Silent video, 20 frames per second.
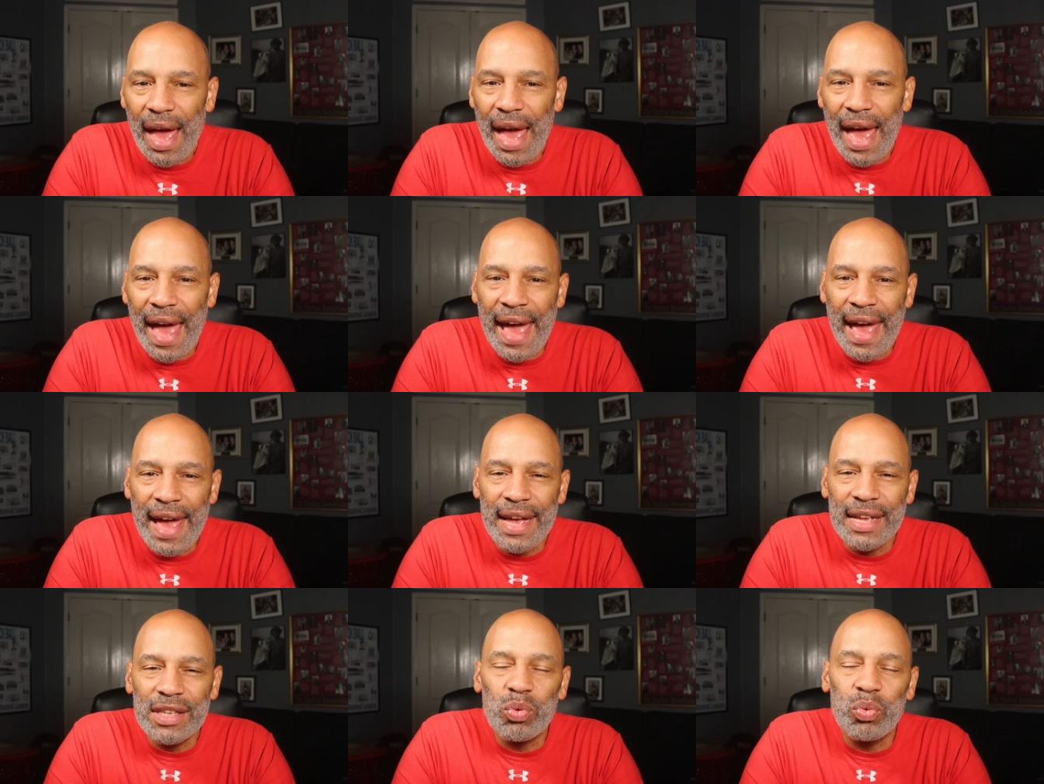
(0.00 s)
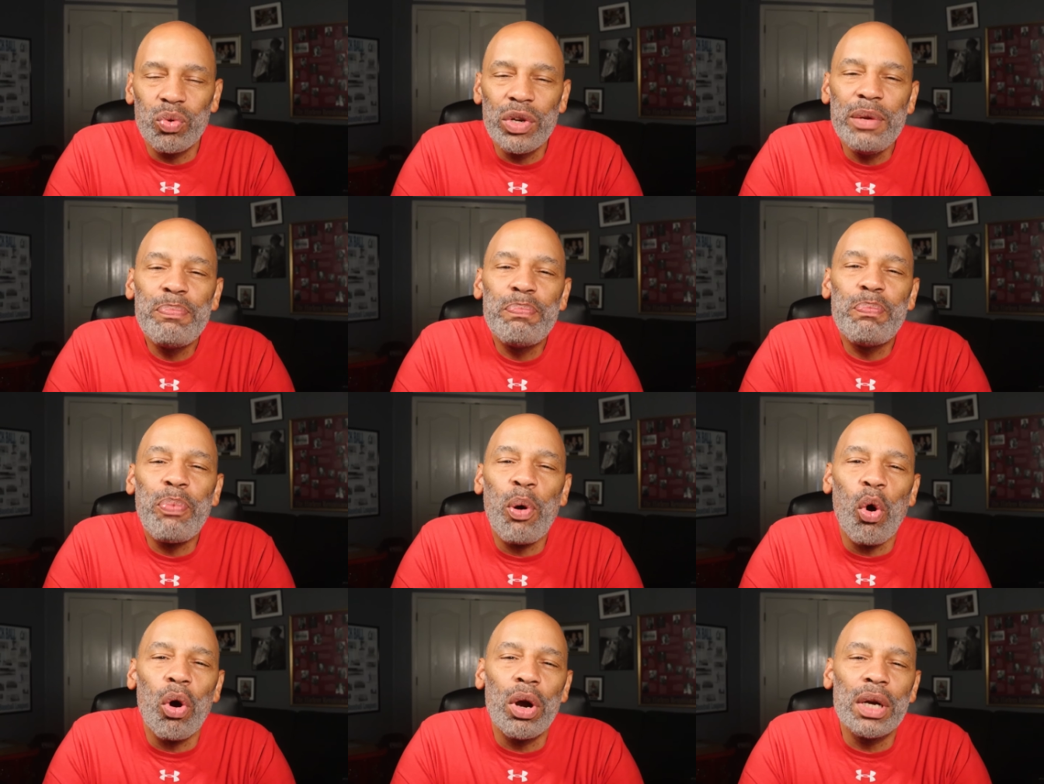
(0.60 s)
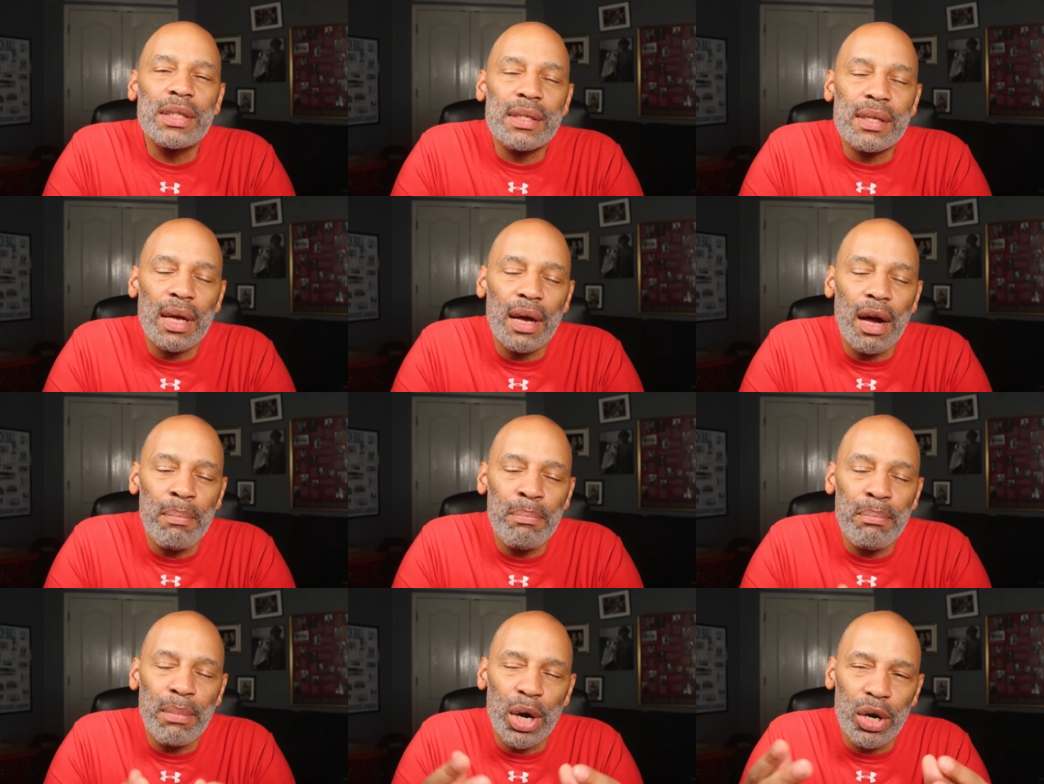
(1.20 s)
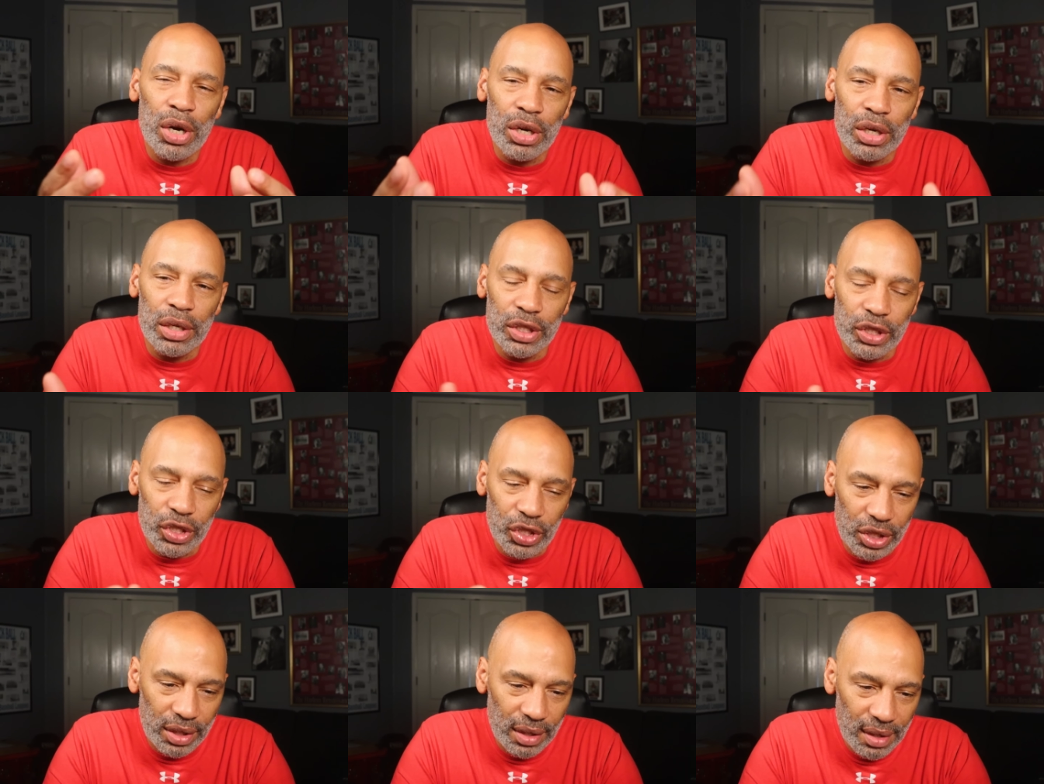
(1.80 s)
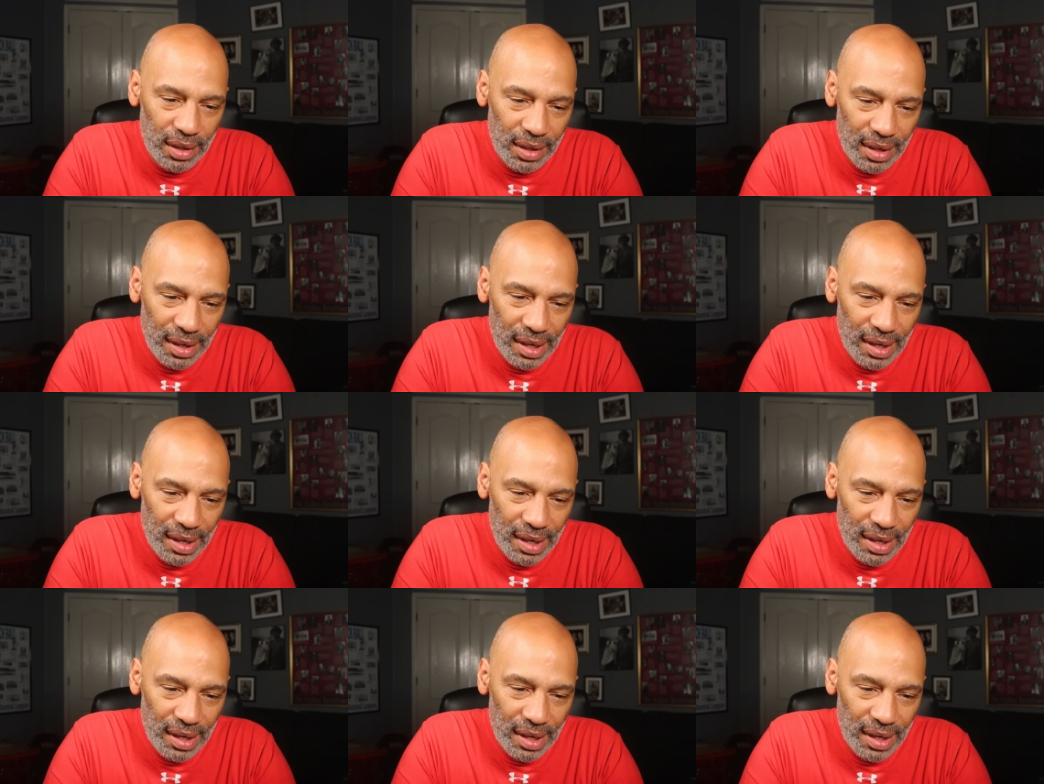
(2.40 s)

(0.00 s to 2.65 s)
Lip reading: as reports emerge